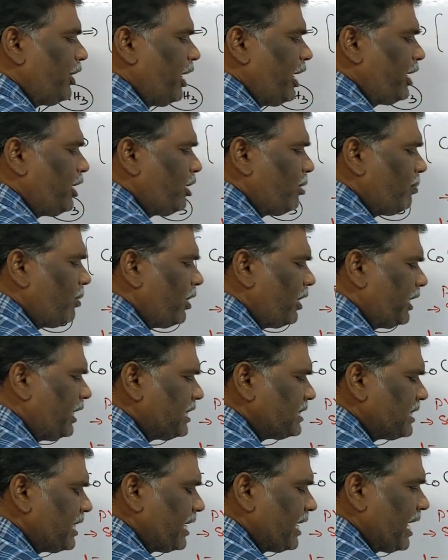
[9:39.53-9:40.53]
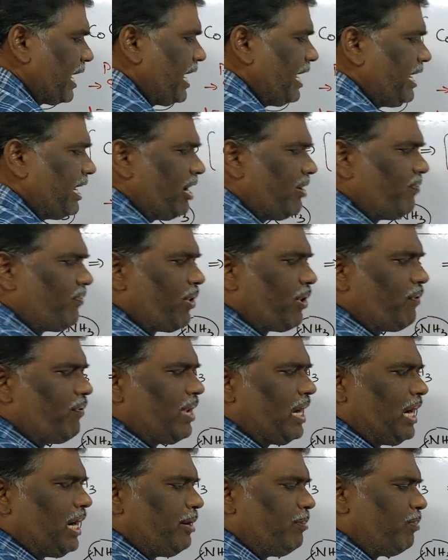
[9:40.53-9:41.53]
dative bond is a kind of
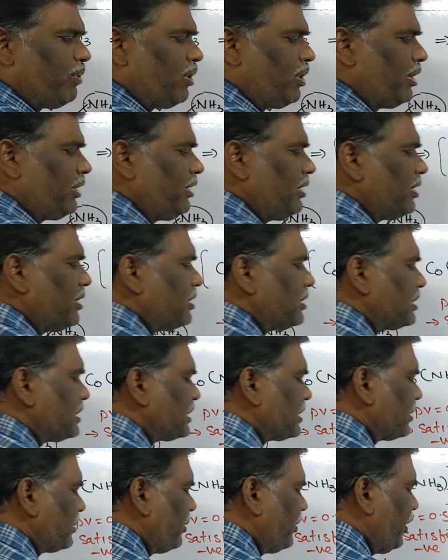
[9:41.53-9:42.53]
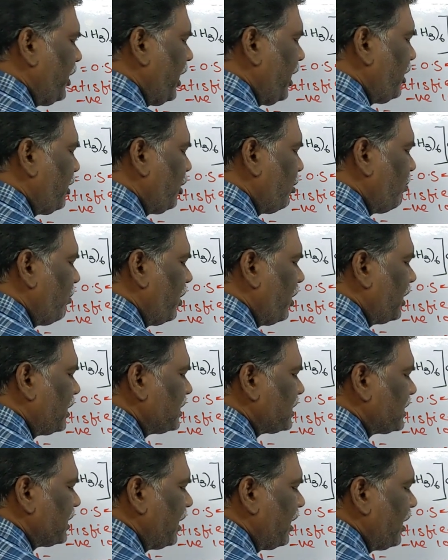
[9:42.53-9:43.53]
covalent bond. So dative
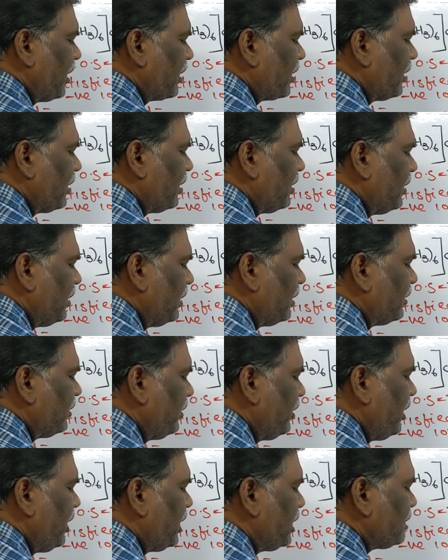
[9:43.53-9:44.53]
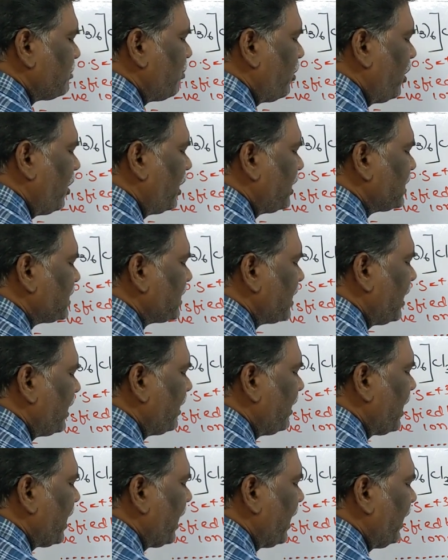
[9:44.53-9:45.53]
bonds are, these bonds
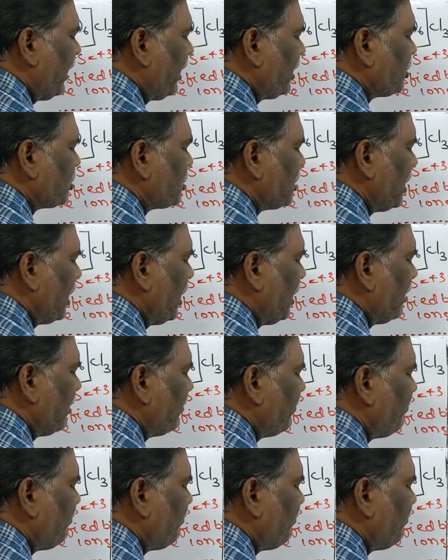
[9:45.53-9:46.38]
are directional